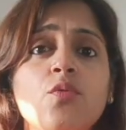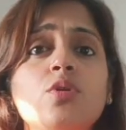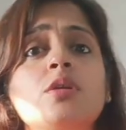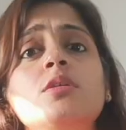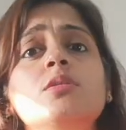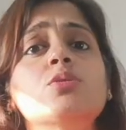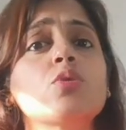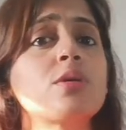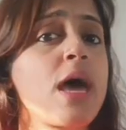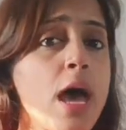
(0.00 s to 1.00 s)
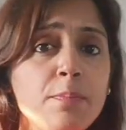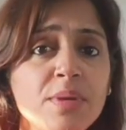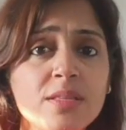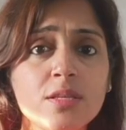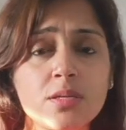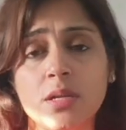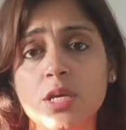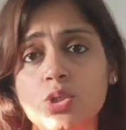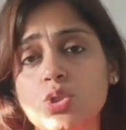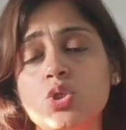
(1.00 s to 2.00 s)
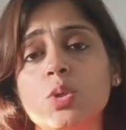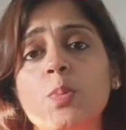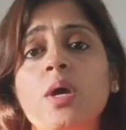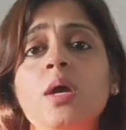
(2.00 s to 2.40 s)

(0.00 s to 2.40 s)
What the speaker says: or he is not happy in the relationship.